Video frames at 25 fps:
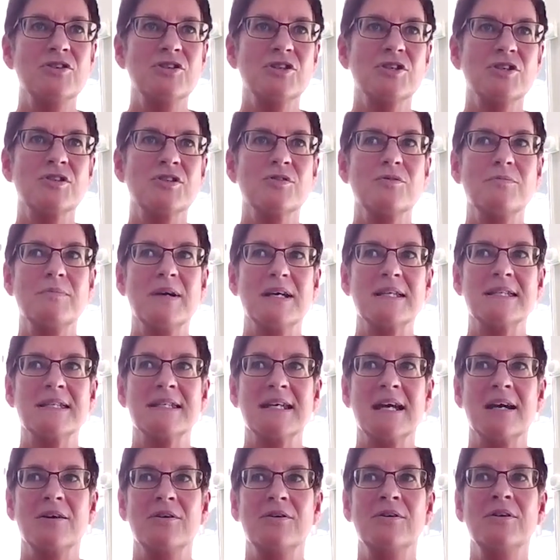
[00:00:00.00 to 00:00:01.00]
just so missed
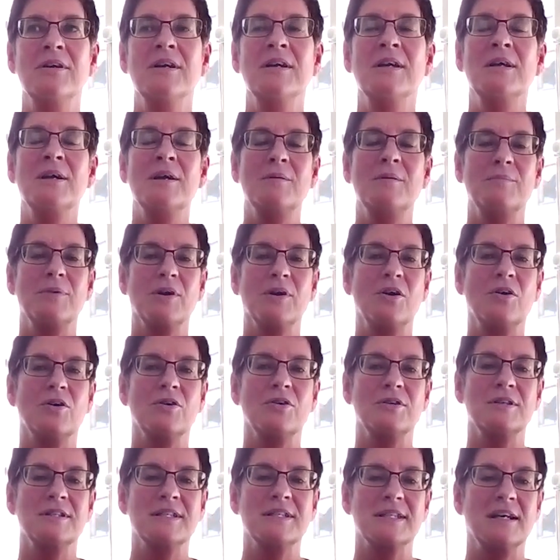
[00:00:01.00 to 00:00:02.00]
out,
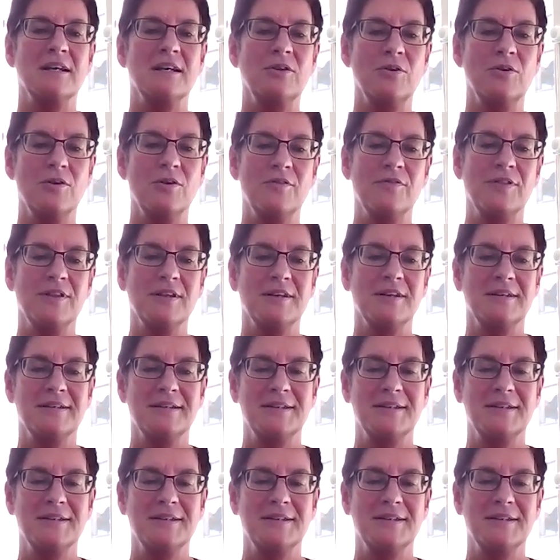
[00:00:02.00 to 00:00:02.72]
because a lot of